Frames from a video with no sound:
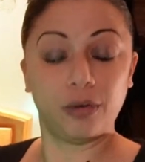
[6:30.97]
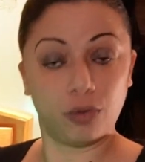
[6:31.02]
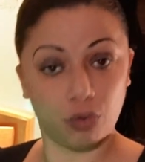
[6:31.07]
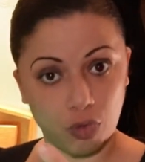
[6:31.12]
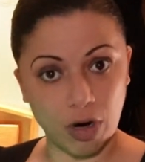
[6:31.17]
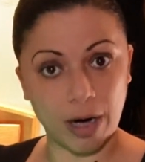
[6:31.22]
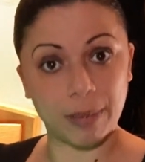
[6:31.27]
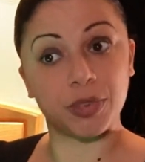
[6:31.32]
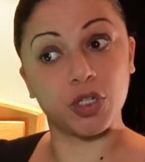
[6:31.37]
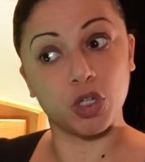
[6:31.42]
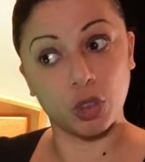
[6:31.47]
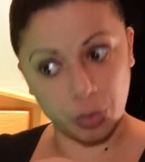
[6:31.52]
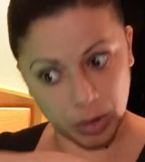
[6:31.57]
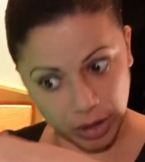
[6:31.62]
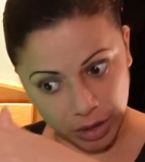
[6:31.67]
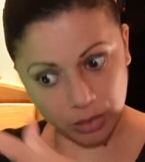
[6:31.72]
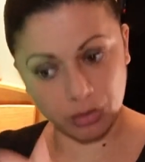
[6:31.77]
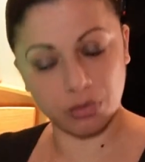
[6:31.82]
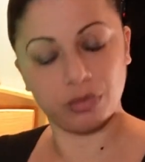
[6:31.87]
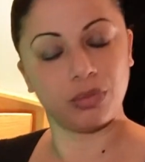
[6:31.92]
wrapped up
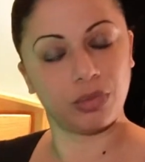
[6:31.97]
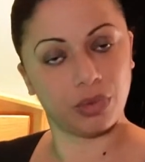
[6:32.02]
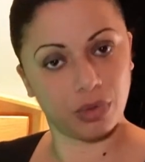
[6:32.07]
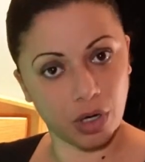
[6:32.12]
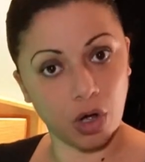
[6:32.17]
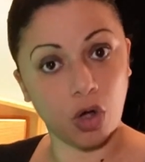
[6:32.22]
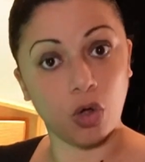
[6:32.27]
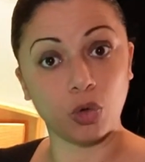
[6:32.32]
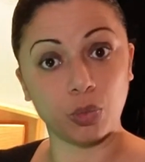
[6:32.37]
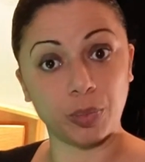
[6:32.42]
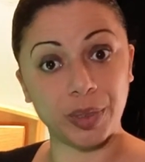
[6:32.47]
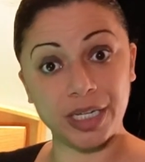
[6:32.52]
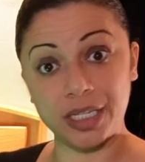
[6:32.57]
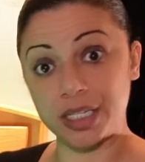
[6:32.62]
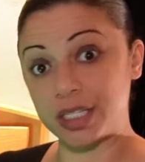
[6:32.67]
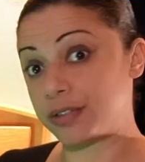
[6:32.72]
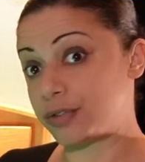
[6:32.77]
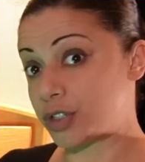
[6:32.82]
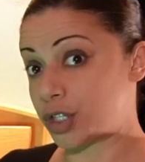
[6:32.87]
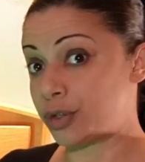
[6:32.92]
in a whole
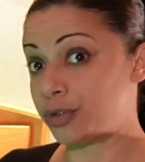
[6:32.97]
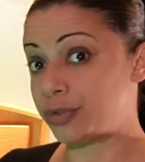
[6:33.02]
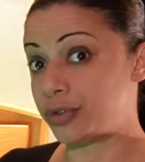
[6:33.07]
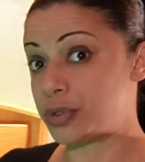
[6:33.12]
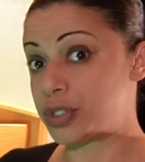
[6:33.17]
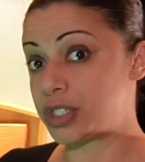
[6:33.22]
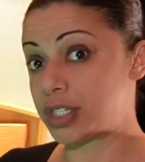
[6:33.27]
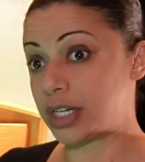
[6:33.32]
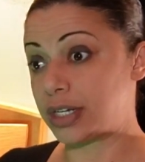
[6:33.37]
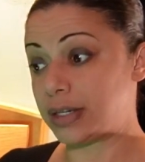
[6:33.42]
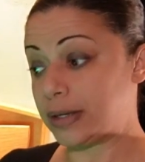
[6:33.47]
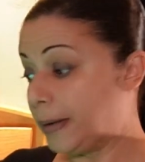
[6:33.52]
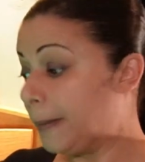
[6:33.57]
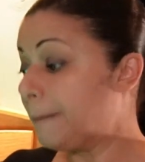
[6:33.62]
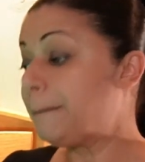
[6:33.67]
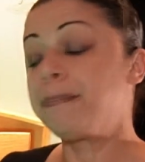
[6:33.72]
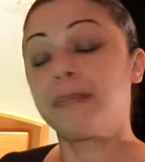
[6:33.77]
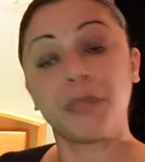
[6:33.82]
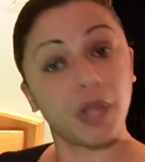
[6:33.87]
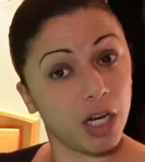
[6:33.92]
piece of tofu skin.
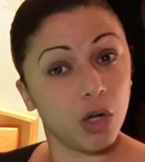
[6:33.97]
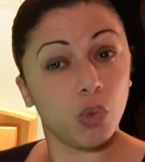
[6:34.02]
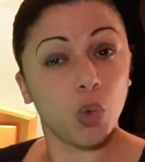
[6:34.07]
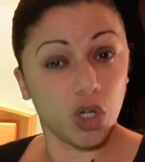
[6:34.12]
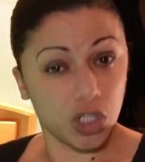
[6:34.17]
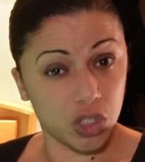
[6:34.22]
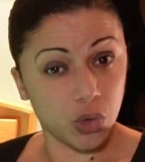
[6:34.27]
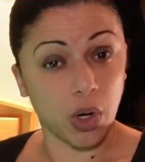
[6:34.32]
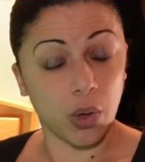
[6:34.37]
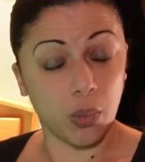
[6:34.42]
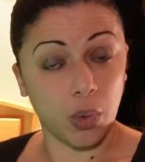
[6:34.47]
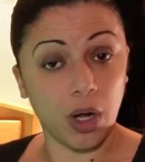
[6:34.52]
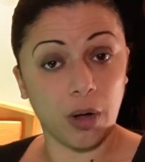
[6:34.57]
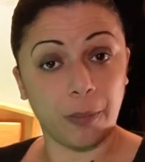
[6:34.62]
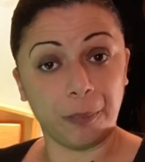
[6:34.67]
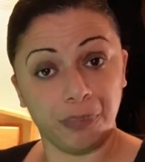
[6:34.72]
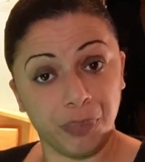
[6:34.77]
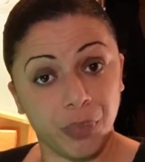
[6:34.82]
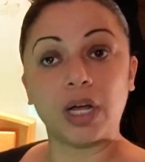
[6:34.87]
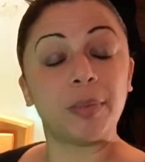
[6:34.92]
And it works quite
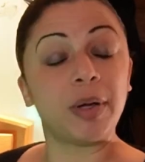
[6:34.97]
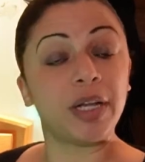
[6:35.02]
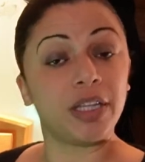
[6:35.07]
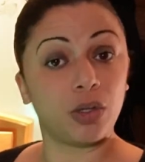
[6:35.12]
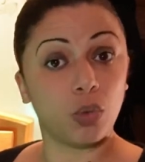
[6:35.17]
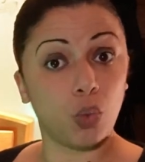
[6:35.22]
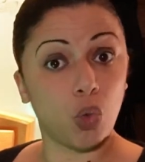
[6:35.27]
well. I made the